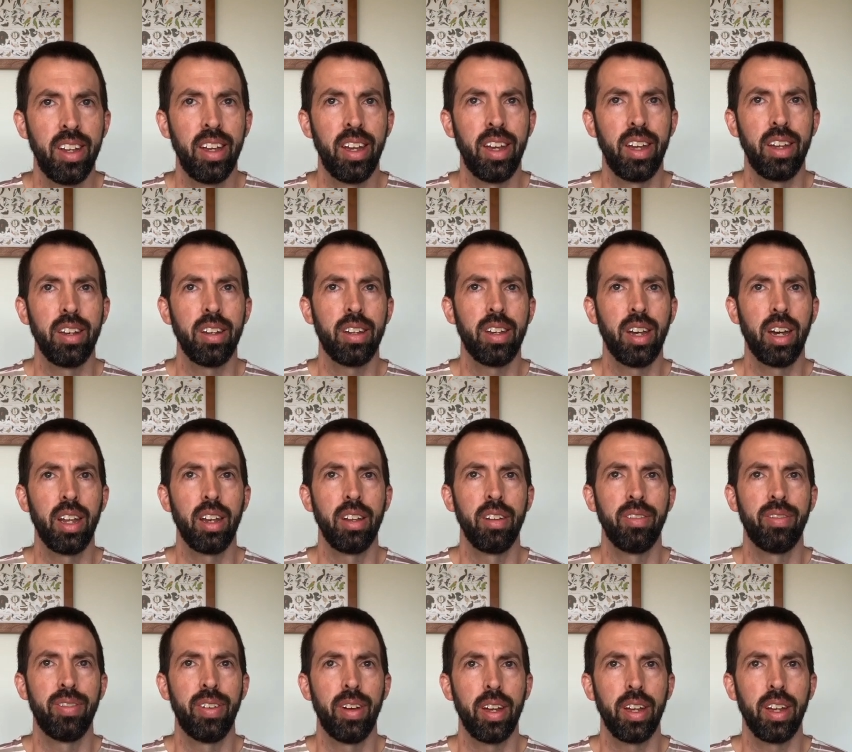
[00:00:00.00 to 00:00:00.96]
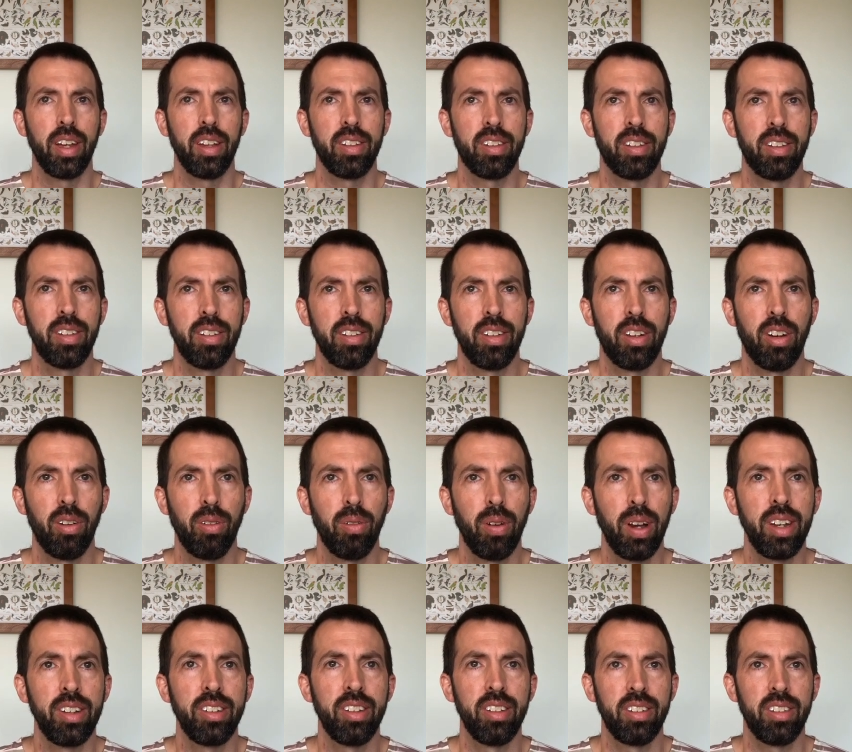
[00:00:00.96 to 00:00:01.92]
and kind of, I guess,
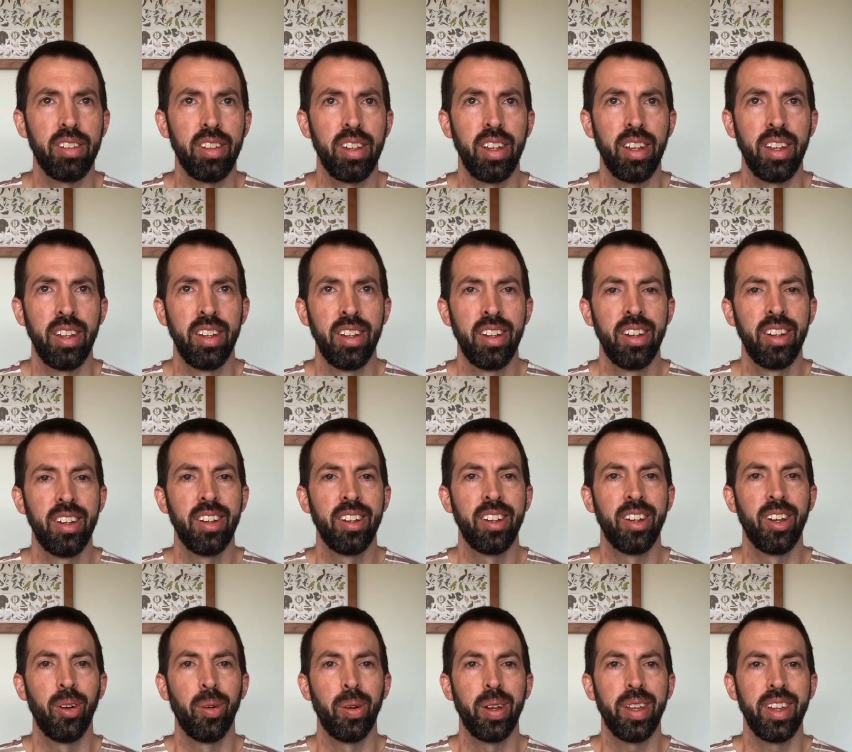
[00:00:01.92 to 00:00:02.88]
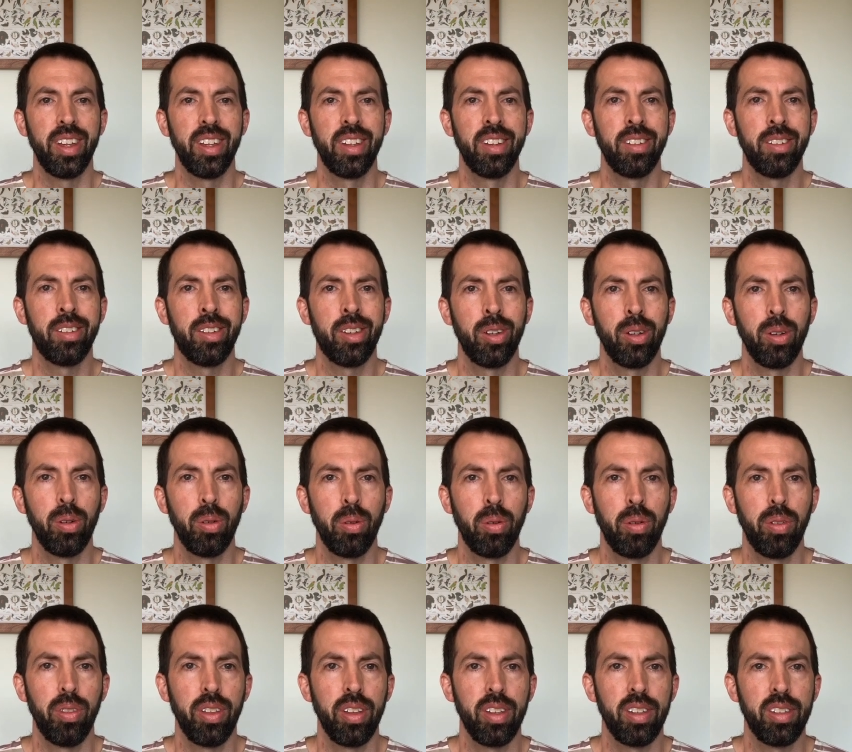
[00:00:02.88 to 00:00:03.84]
courageously going
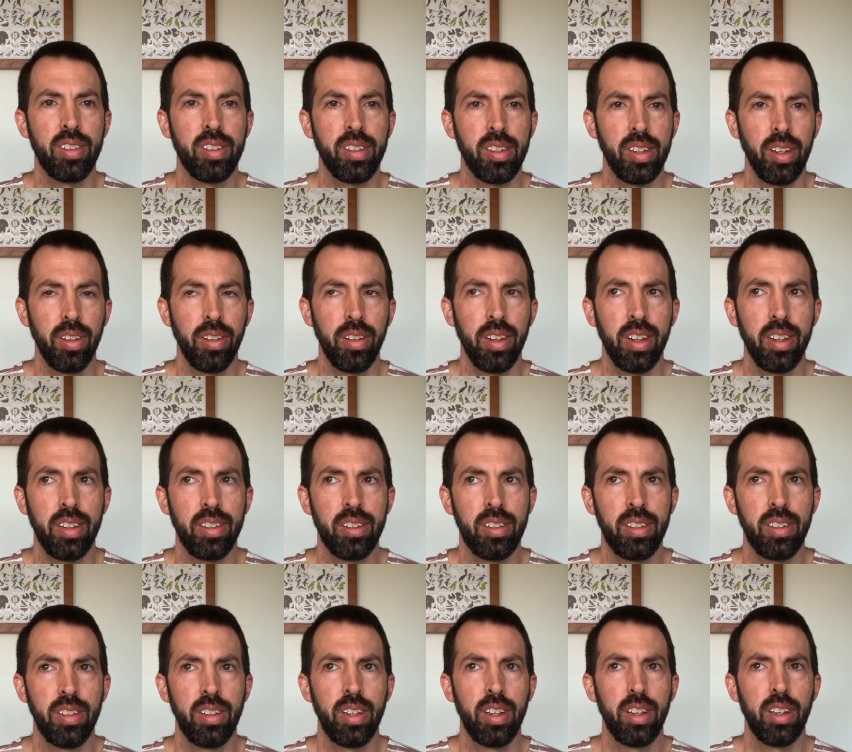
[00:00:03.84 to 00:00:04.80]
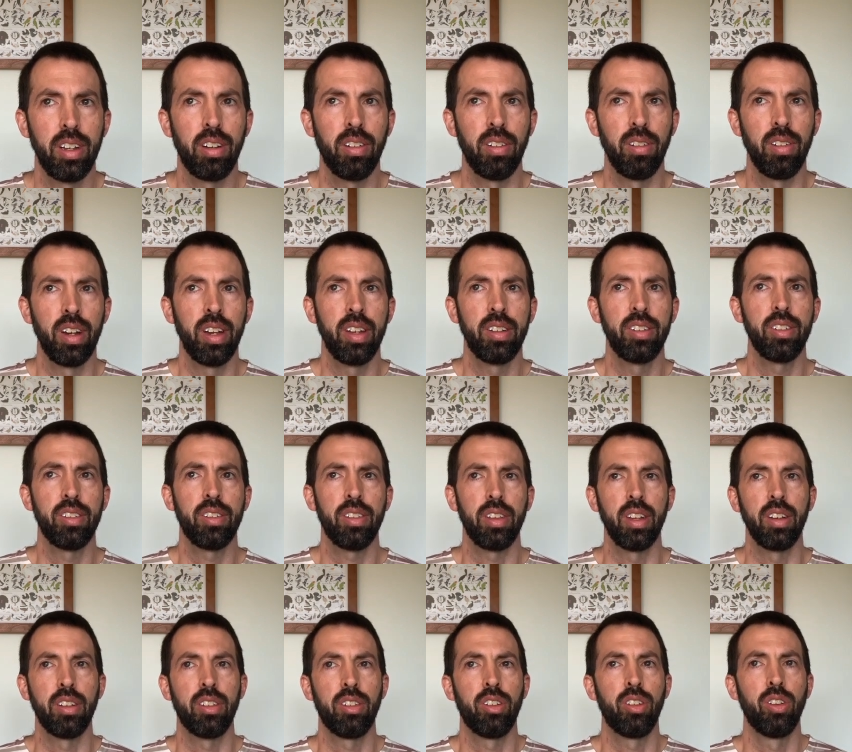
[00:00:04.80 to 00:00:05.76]
into the stillness,
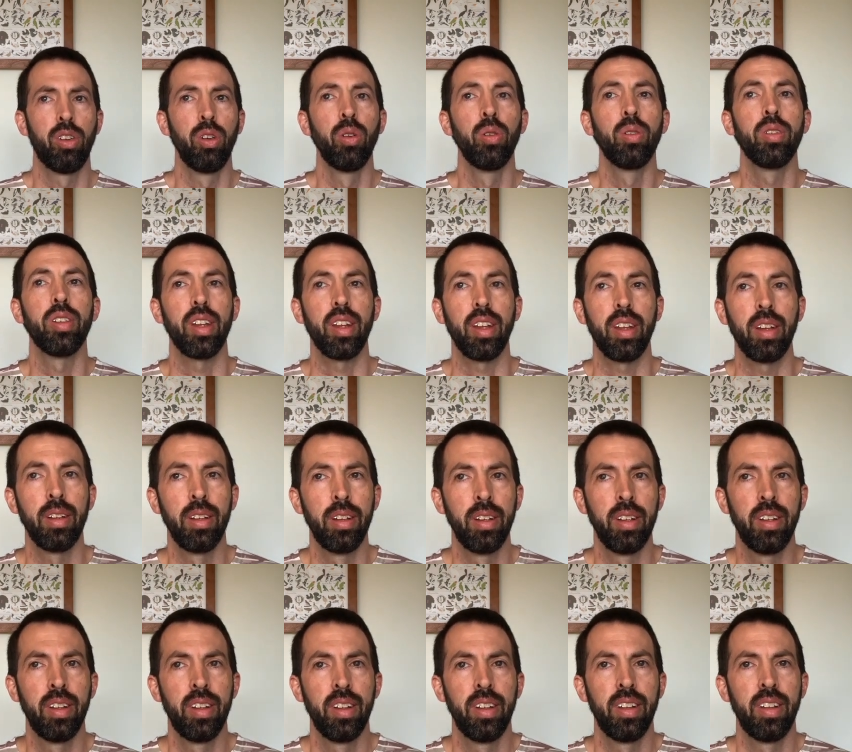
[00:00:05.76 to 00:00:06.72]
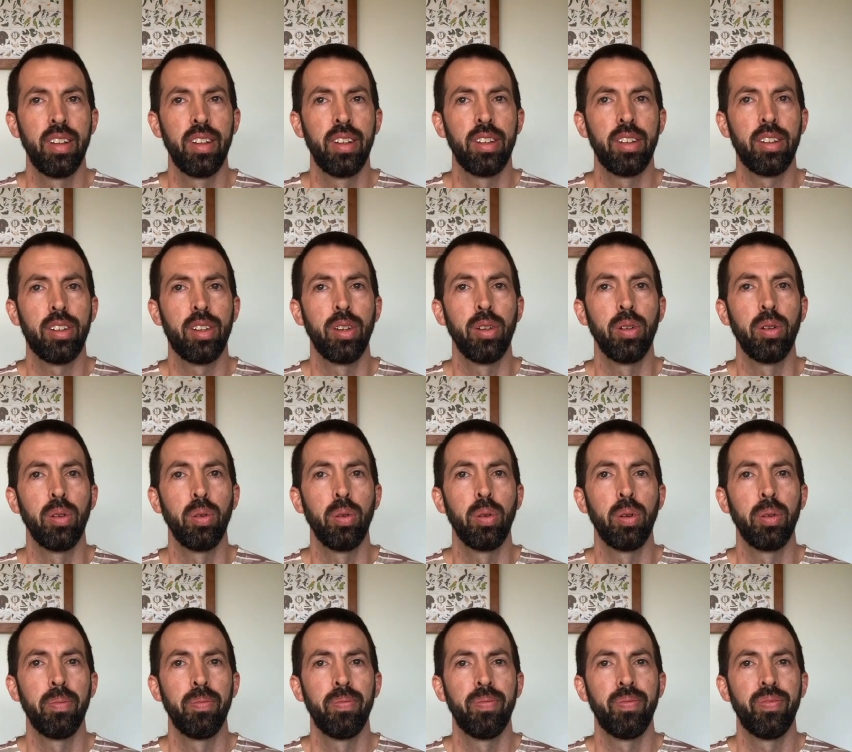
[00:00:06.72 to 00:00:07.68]
courageously choosing
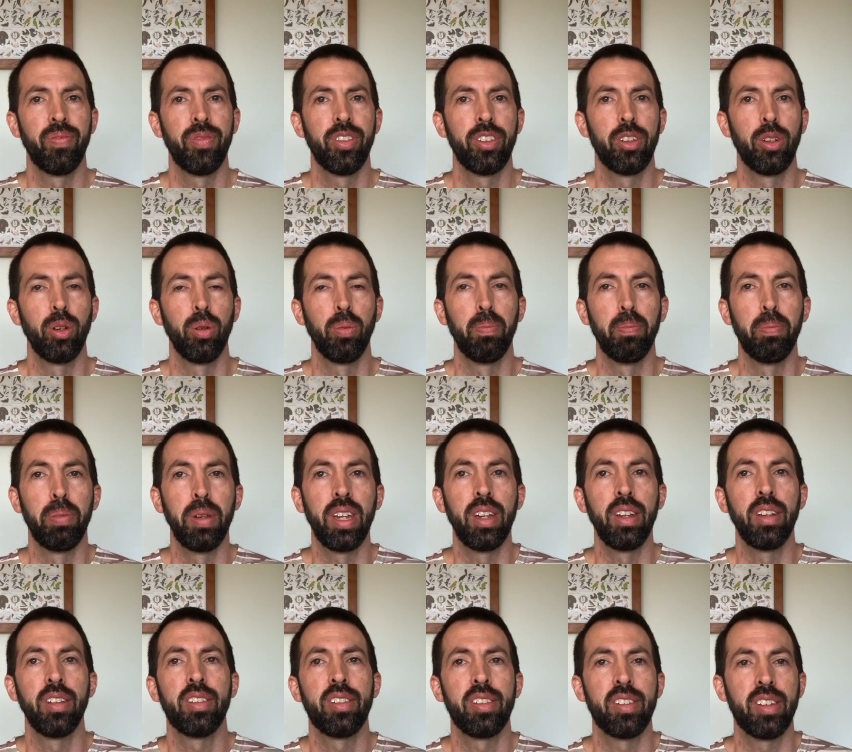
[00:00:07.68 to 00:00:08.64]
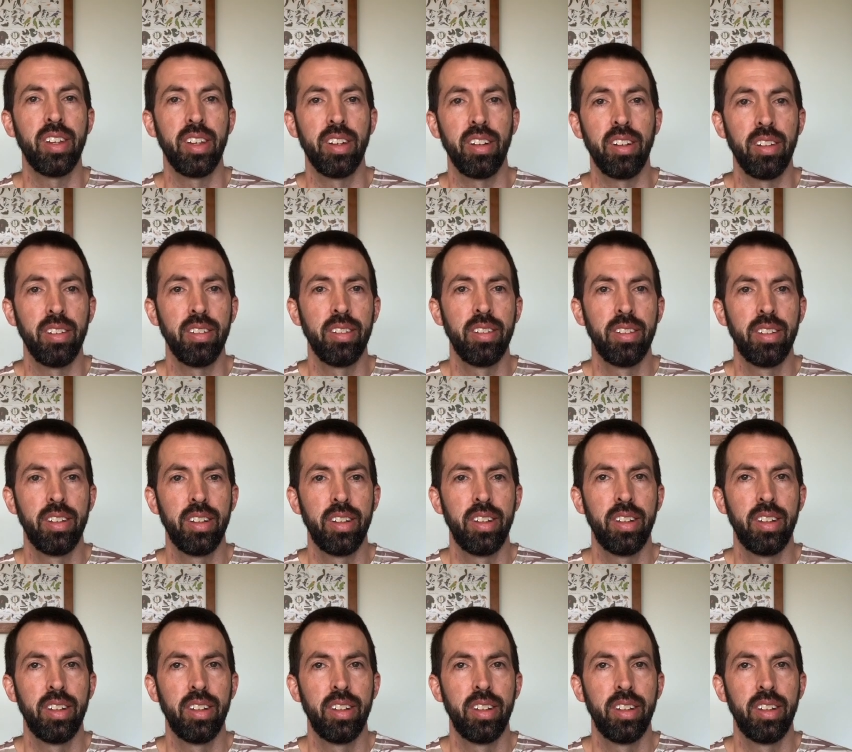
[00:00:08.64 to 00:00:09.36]
to be still